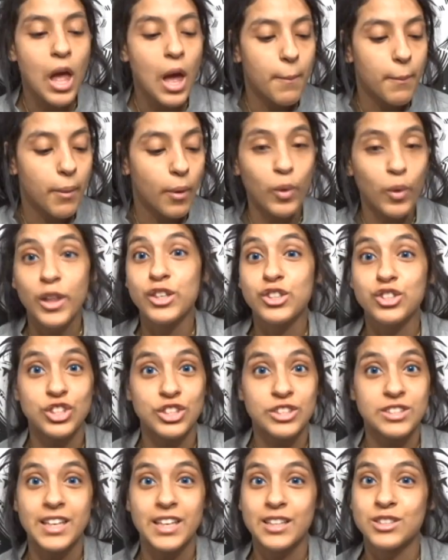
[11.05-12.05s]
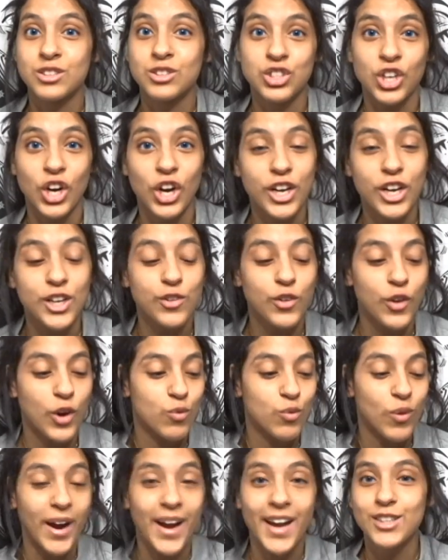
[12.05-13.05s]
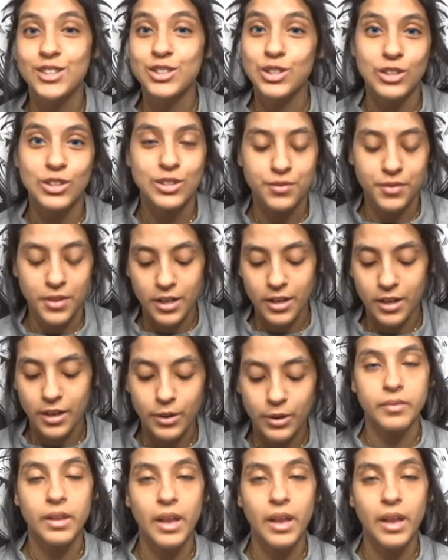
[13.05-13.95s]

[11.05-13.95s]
But let's just get started, get right into this video.